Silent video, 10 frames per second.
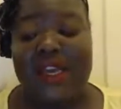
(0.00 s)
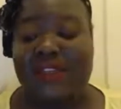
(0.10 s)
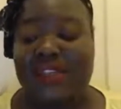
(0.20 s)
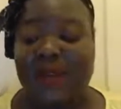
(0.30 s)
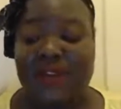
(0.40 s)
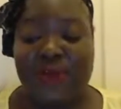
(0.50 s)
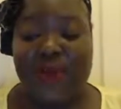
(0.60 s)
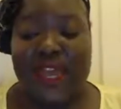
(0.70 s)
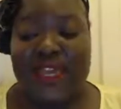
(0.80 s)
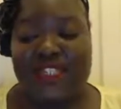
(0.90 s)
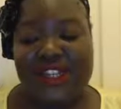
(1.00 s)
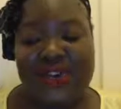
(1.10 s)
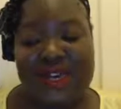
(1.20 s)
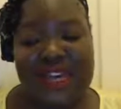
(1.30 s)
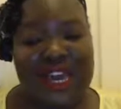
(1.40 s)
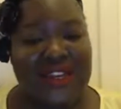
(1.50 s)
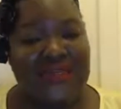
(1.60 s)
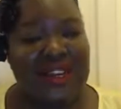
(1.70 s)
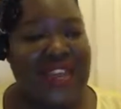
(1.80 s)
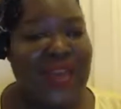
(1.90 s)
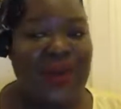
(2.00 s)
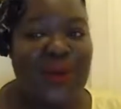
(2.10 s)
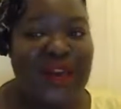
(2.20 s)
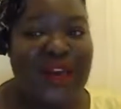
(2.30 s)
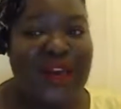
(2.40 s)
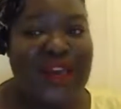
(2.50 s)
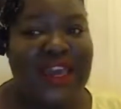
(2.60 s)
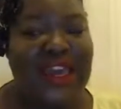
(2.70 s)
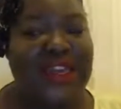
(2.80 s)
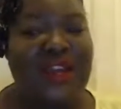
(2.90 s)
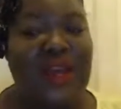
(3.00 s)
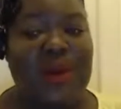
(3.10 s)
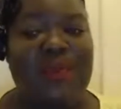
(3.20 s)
some of the ways that you can kind of network and